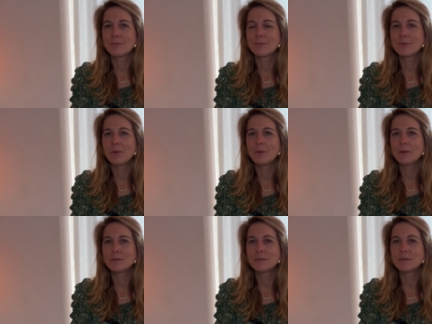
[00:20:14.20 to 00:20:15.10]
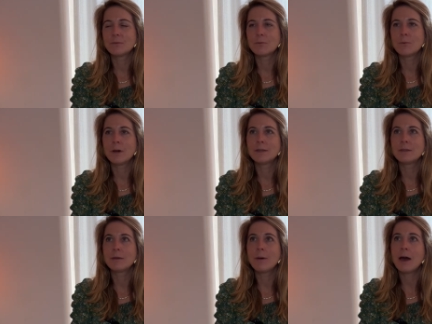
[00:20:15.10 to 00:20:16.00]
Notice what
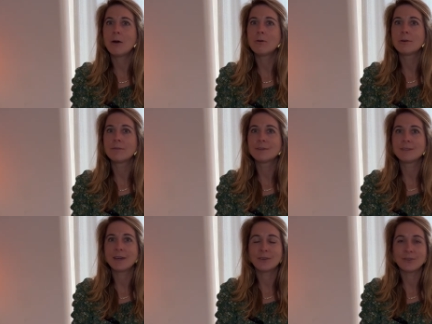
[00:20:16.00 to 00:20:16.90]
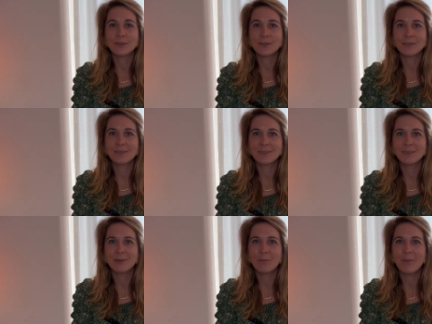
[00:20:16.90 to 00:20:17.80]
the power of intention
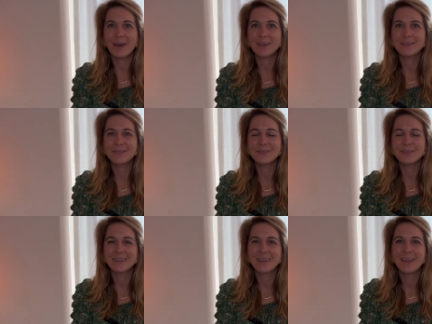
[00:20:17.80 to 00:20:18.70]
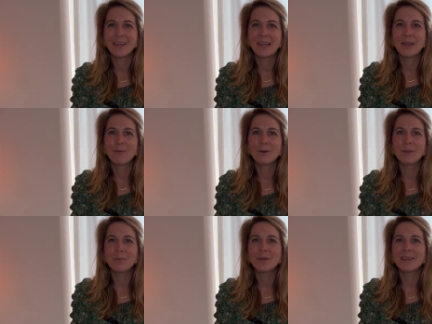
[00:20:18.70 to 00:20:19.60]
combined with
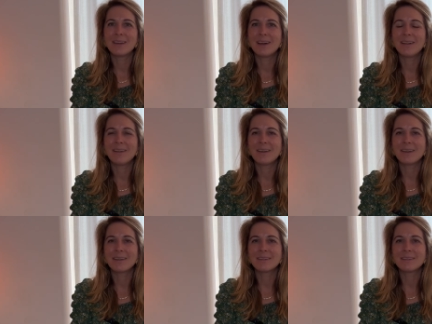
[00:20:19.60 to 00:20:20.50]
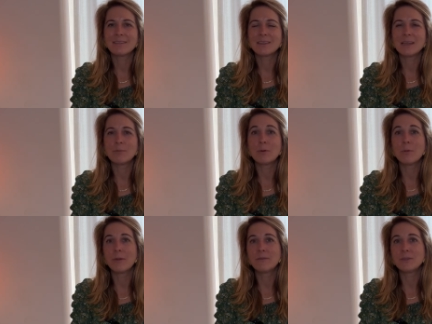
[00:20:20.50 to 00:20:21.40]
a plant ally is
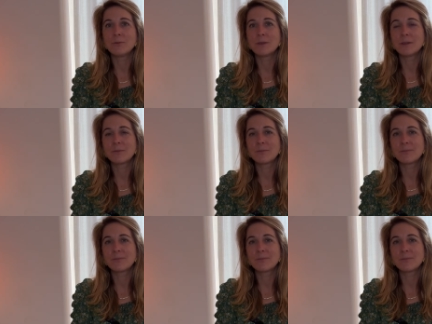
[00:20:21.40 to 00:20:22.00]
capable of doing